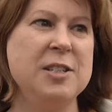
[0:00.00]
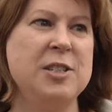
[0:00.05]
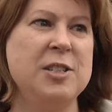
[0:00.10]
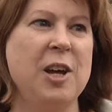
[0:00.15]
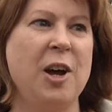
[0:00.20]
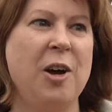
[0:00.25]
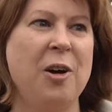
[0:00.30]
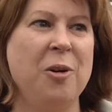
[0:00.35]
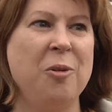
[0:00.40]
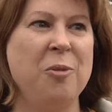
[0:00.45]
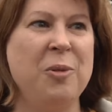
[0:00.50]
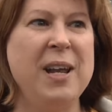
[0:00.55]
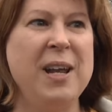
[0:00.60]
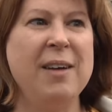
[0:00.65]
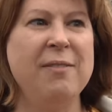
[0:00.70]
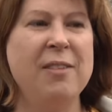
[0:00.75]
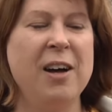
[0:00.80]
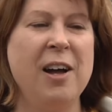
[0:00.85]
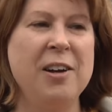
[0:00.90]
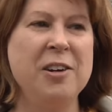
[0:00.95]
So we
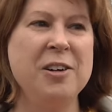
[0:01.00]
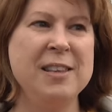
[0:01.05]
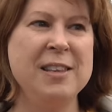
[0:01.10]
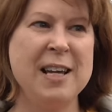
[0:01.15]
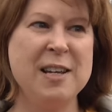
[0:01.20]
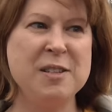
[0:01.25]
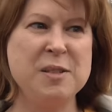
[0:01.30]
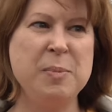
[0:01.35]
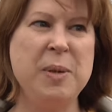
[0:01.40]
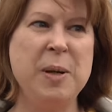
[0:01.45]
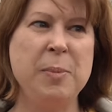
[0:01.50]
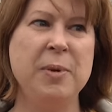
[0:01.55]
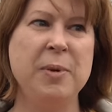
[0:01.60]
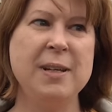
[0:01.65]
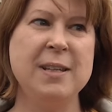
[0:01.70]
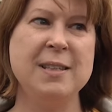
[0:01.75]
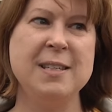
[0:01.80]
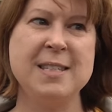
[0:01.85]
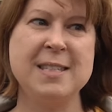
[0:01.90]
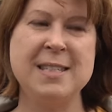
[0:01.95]
have 100,000 people
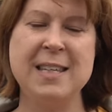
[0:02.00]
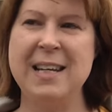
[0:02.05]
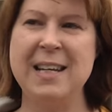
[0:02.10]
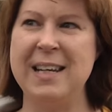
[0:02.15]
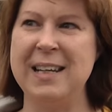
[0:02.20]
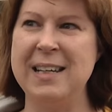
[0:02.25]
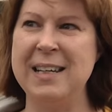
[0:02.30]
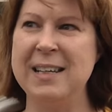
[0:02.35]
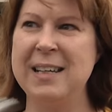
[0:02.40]
in the city